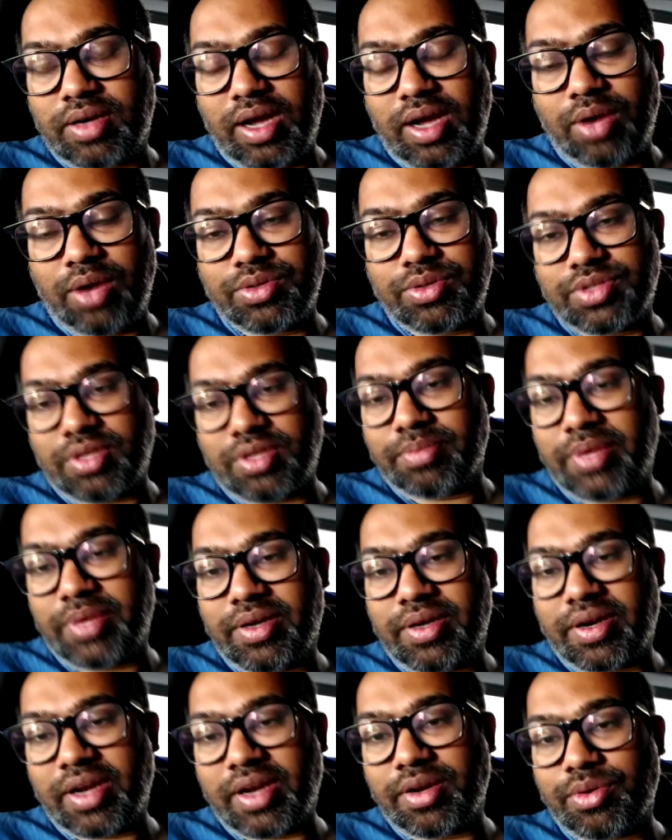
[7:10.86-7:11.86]
how is the
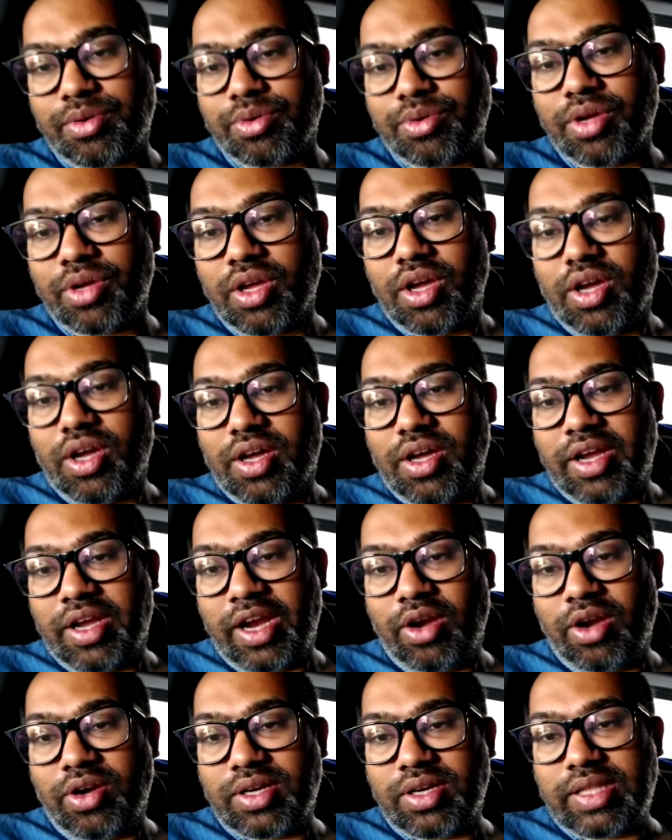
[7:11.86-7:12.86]
government trying to
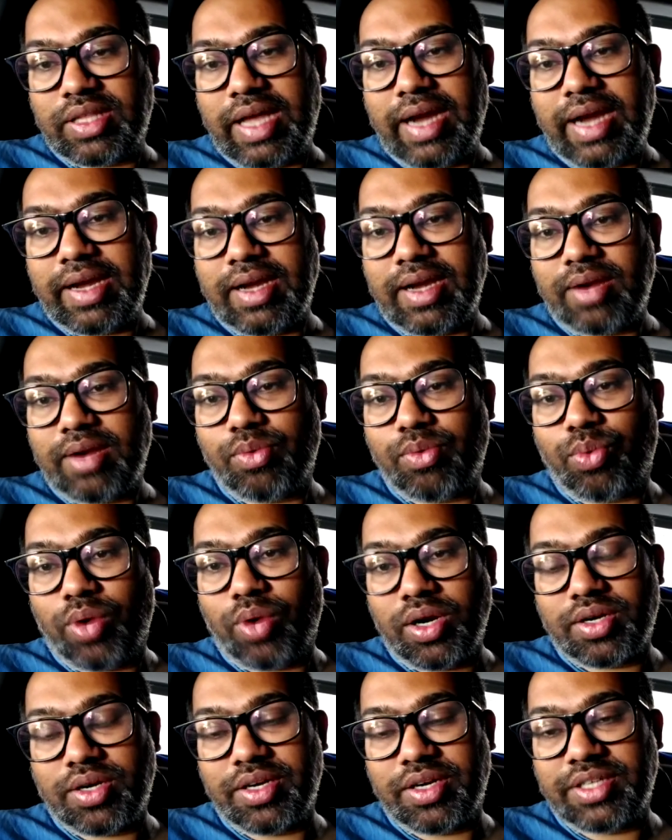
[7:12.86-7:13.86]
regulate that, and
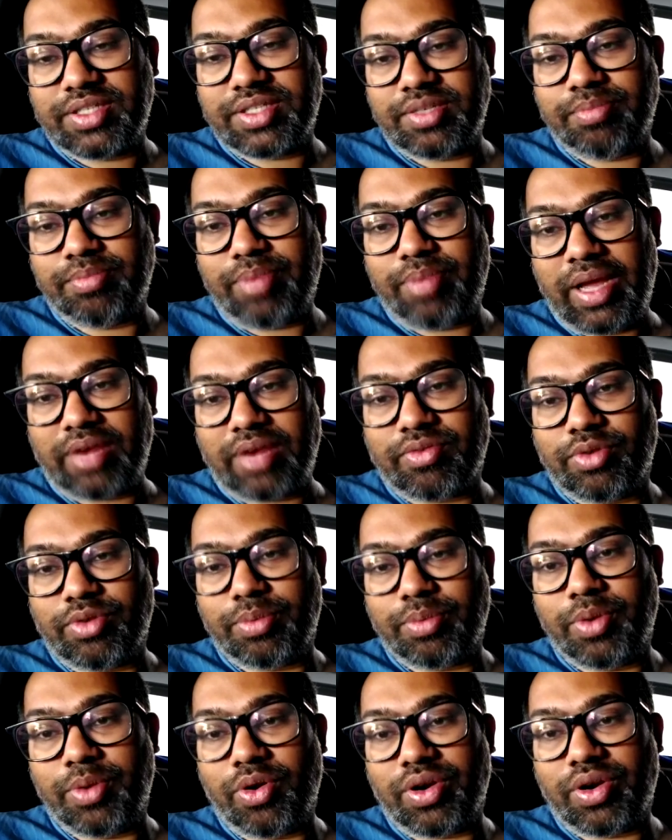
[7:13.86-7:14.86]
what its impact
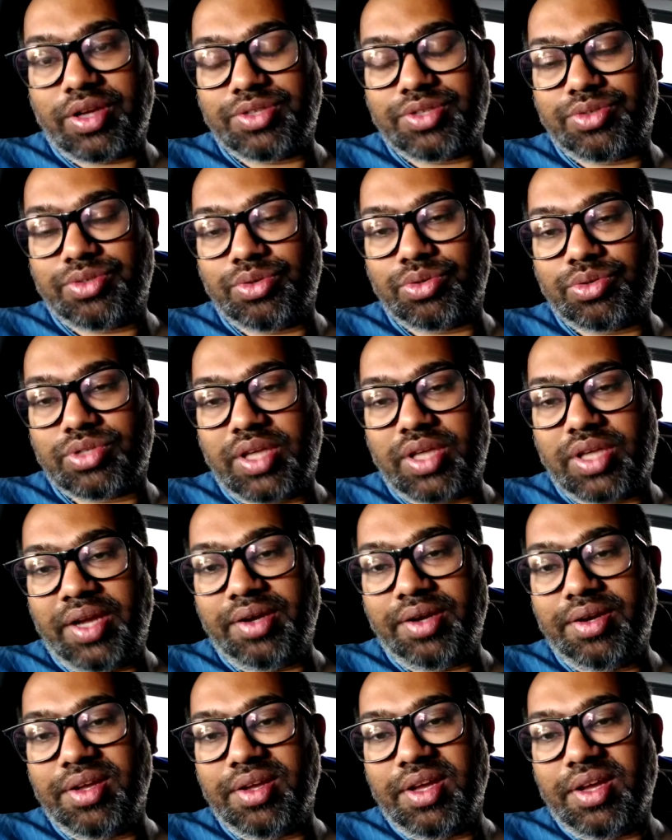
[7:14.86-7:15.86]
would be on ICOs
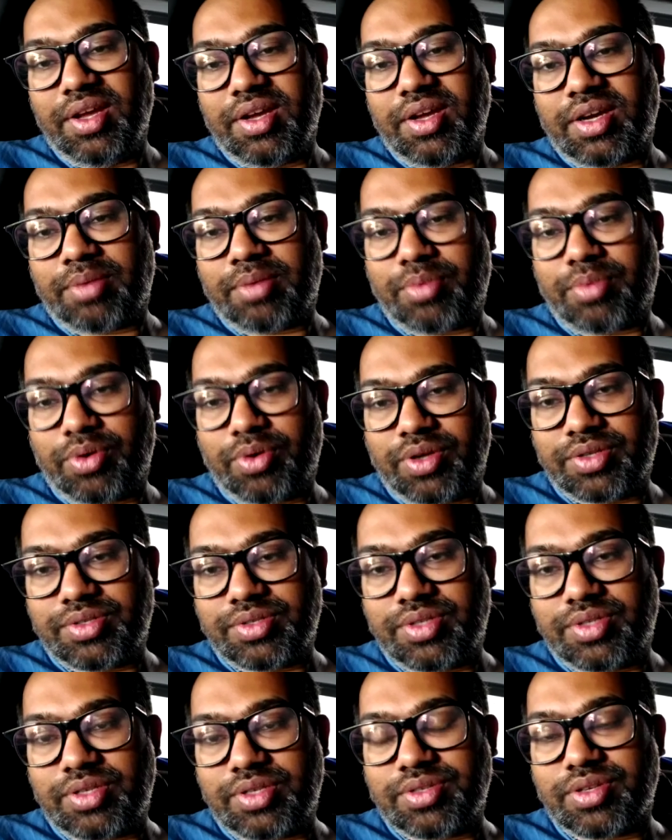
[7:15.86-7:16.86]
and
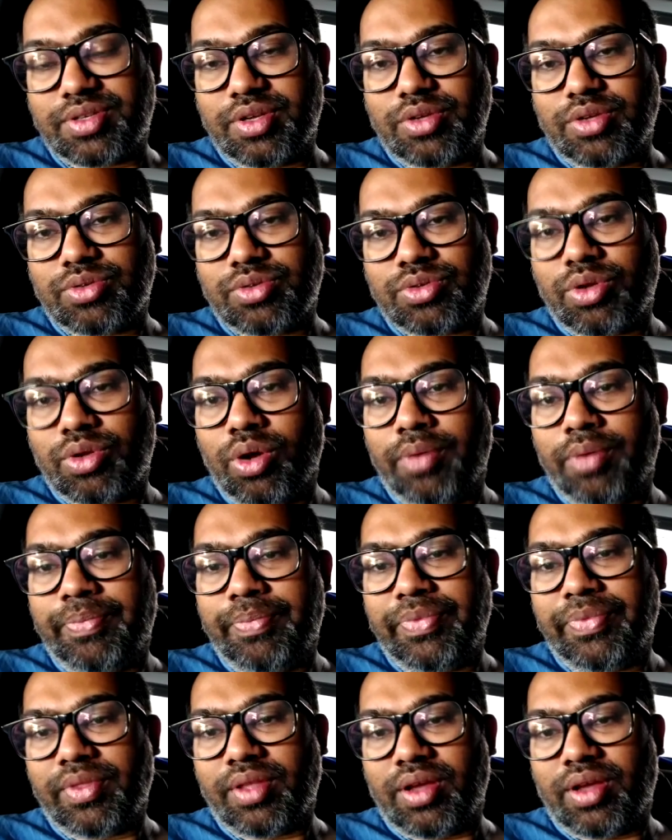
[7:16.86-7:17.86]
cryptocurrencies? So
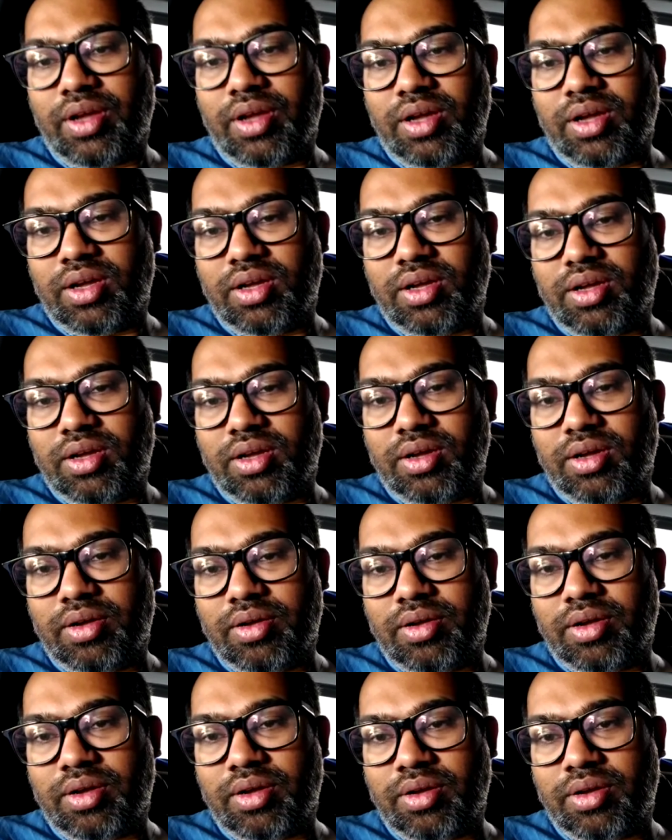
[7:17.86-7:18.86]

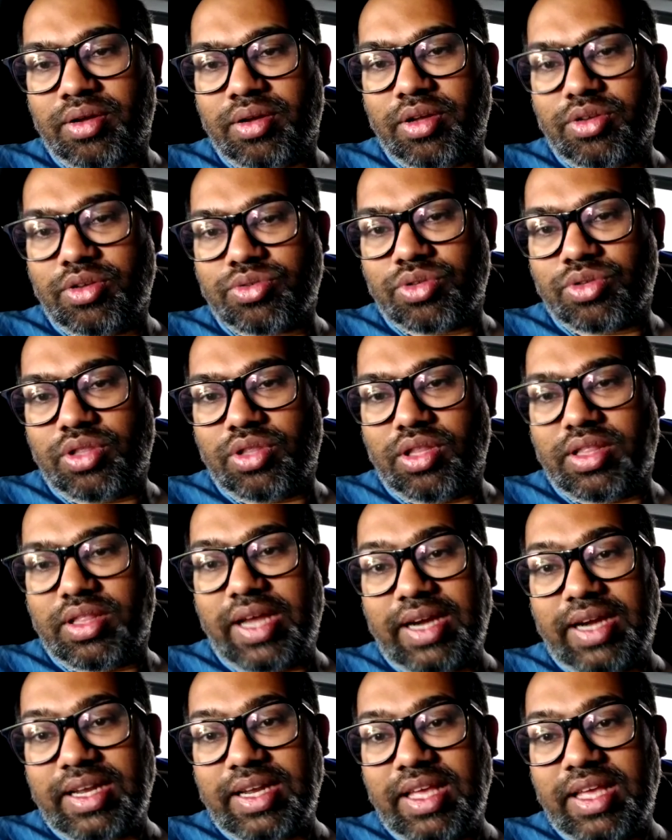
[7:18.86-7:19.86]
so
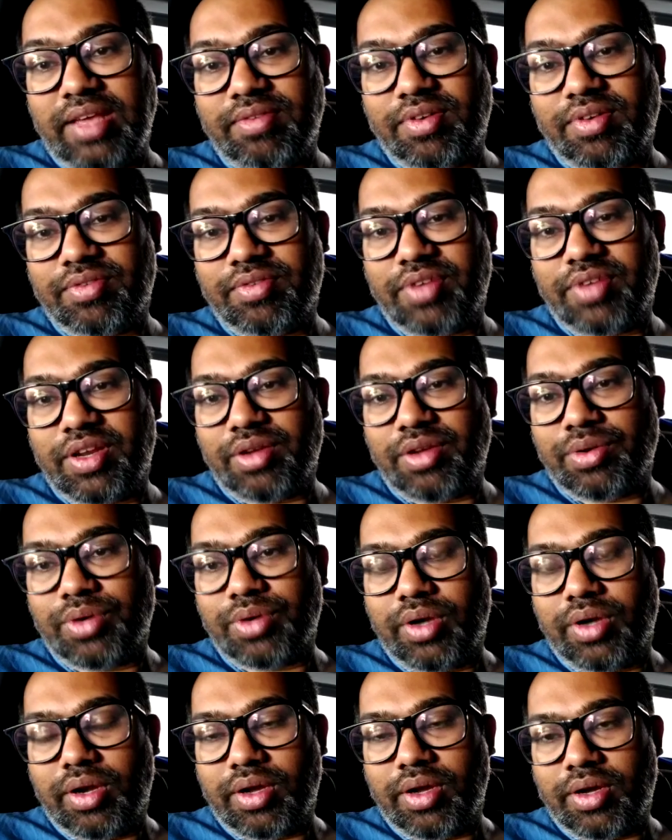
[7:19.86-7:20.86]
that gave a very
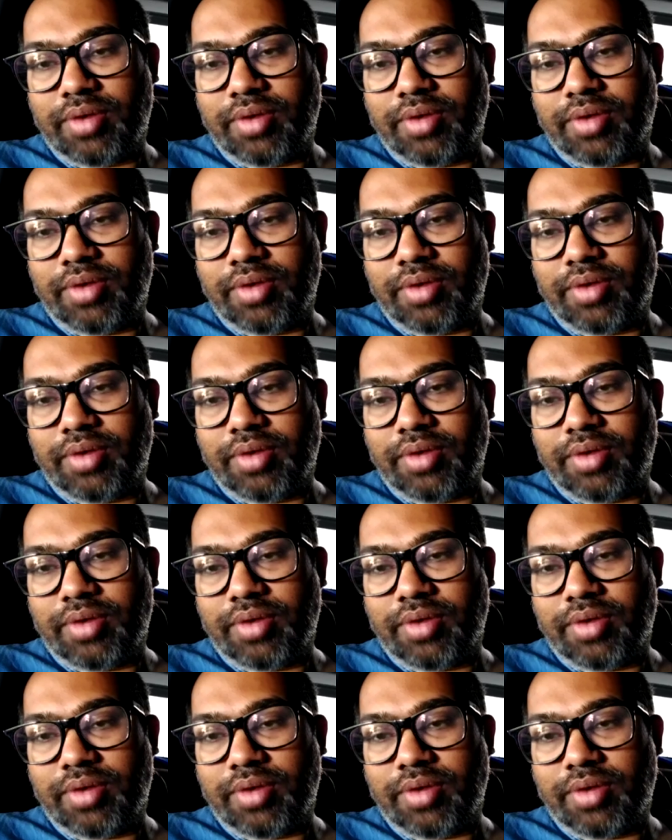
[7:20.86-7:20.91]
good